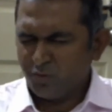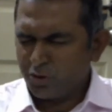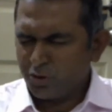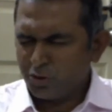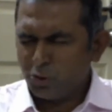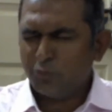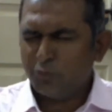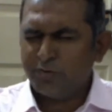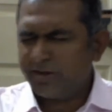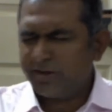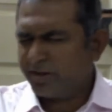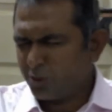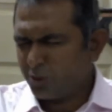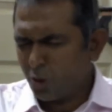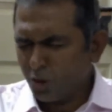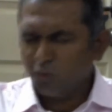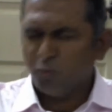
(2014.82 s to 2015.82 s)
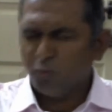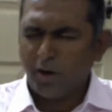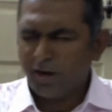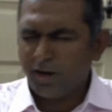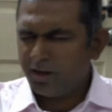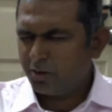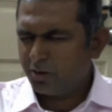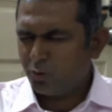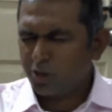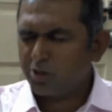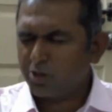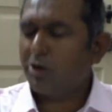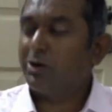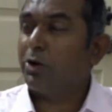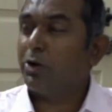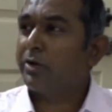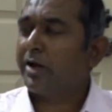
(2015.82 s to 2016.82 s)
For clothing and olive oil and
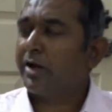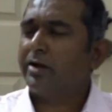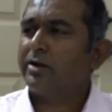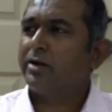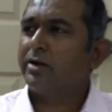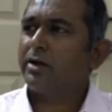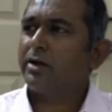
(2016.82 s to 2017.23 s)
whatnot. Okay.